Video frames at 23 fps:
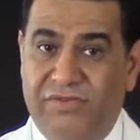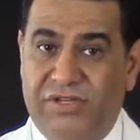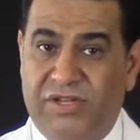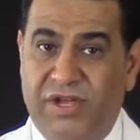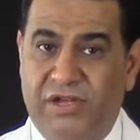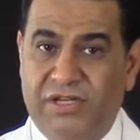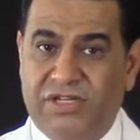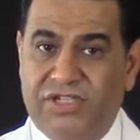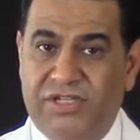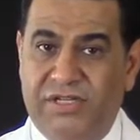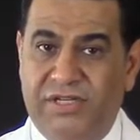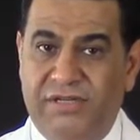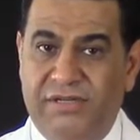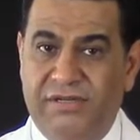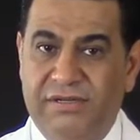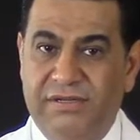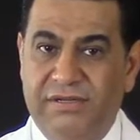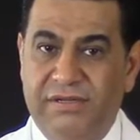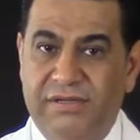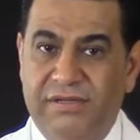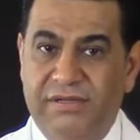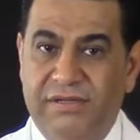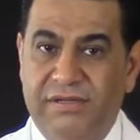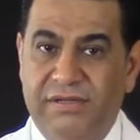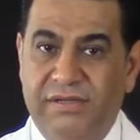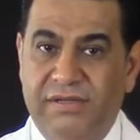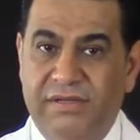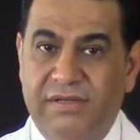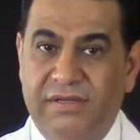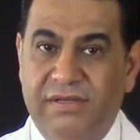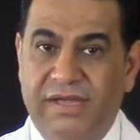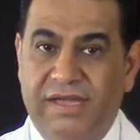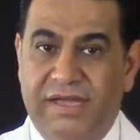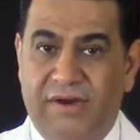reduction
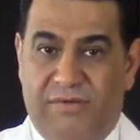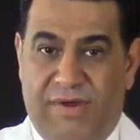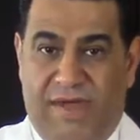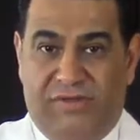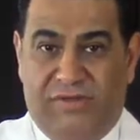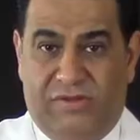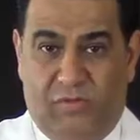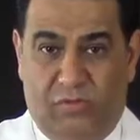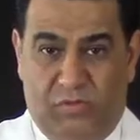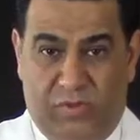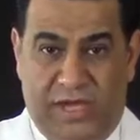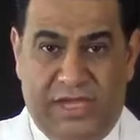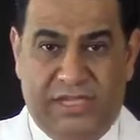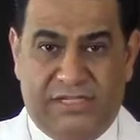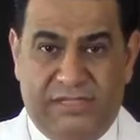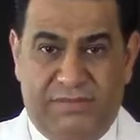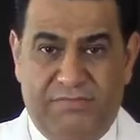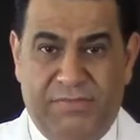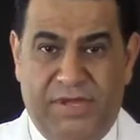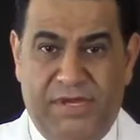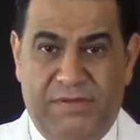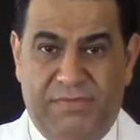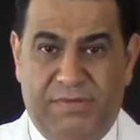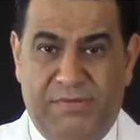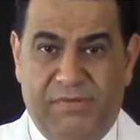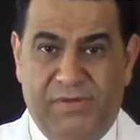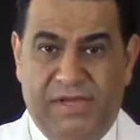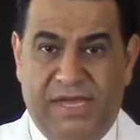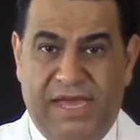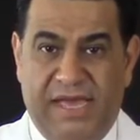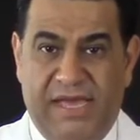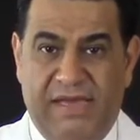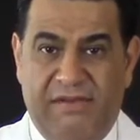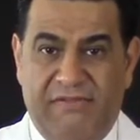around the waist, many people
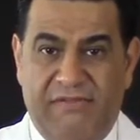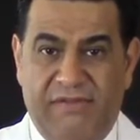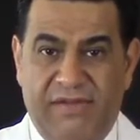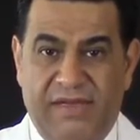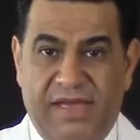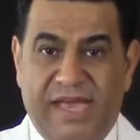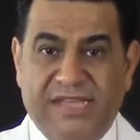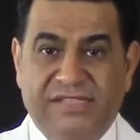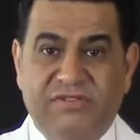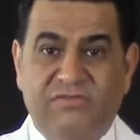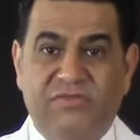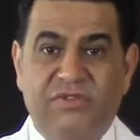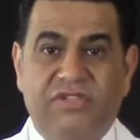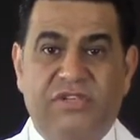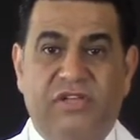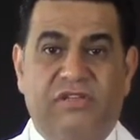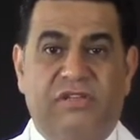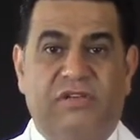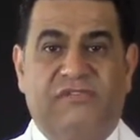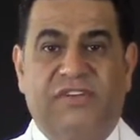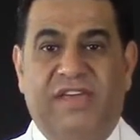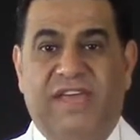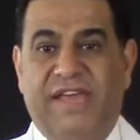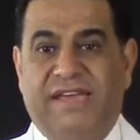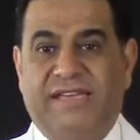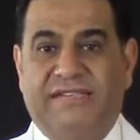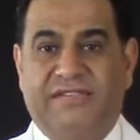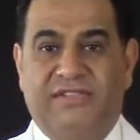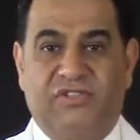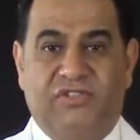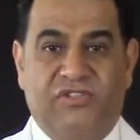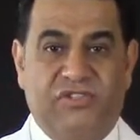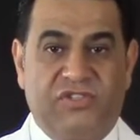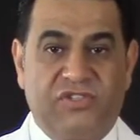have as a result of
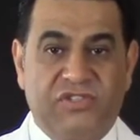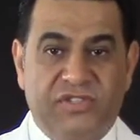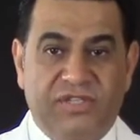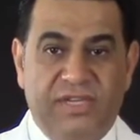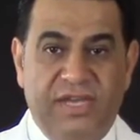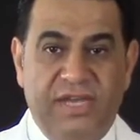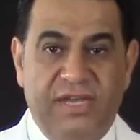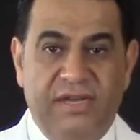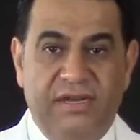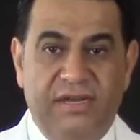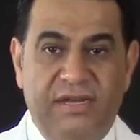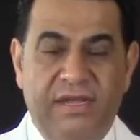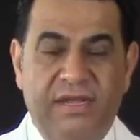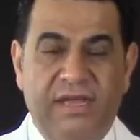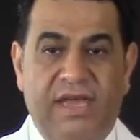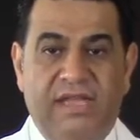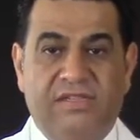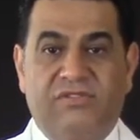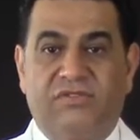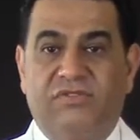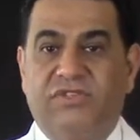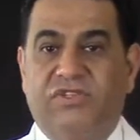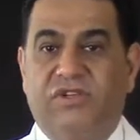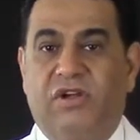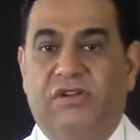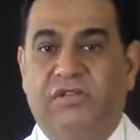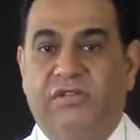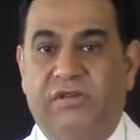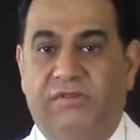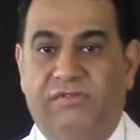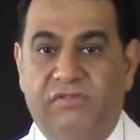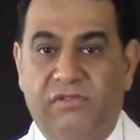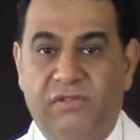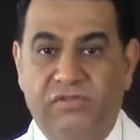excess skin, as a
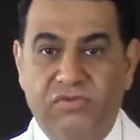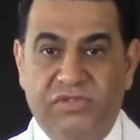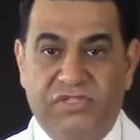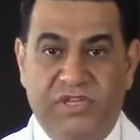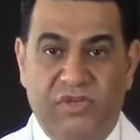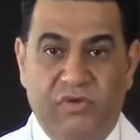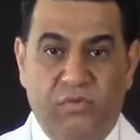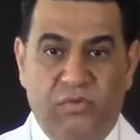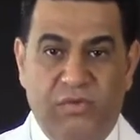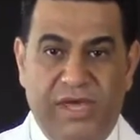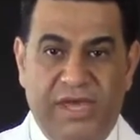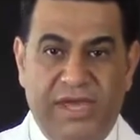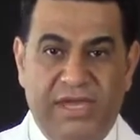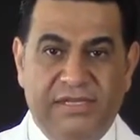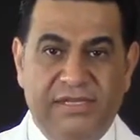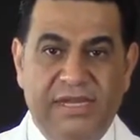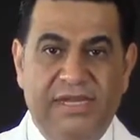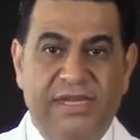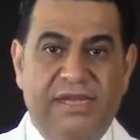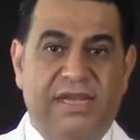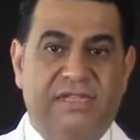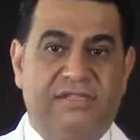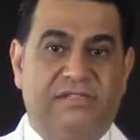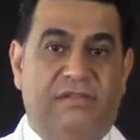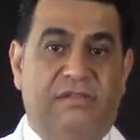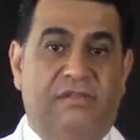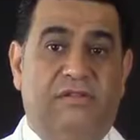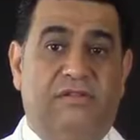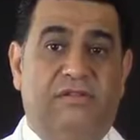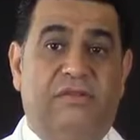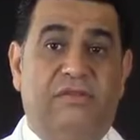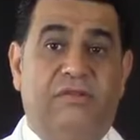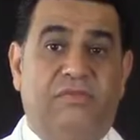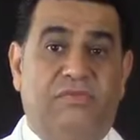result of losing weight, as
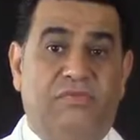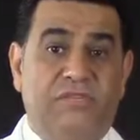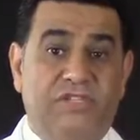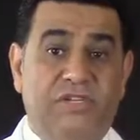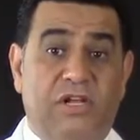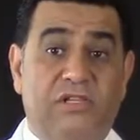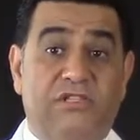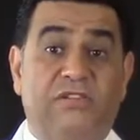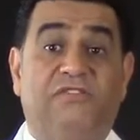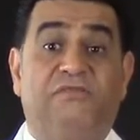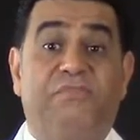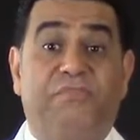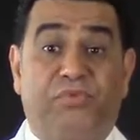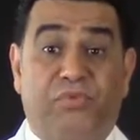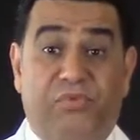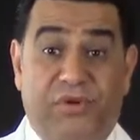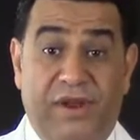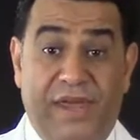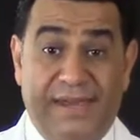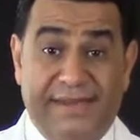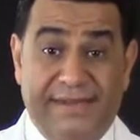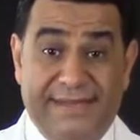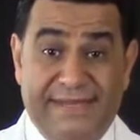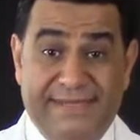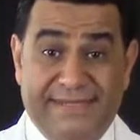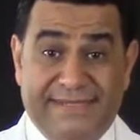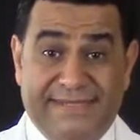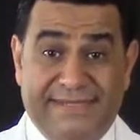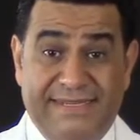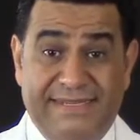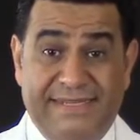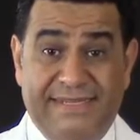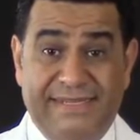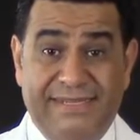a result of
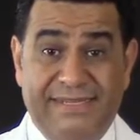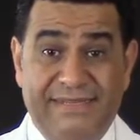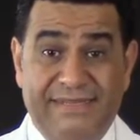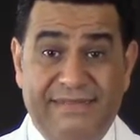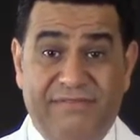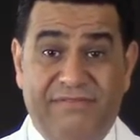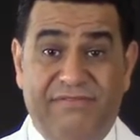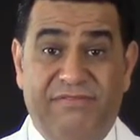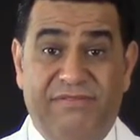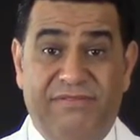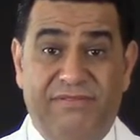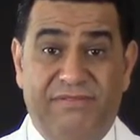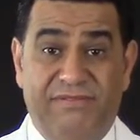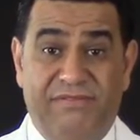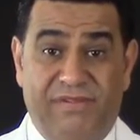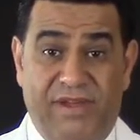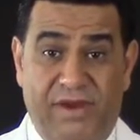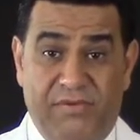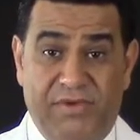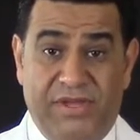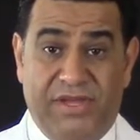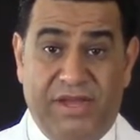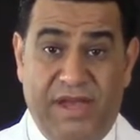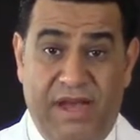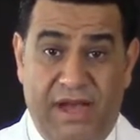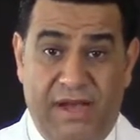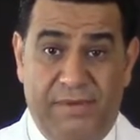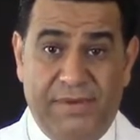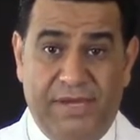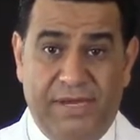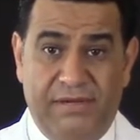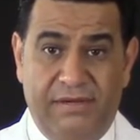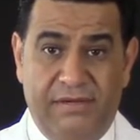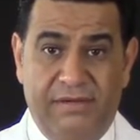pregnancy, very
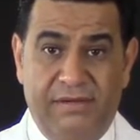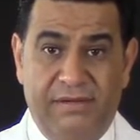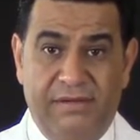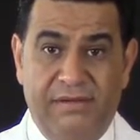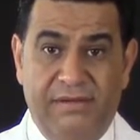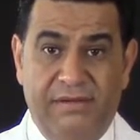common.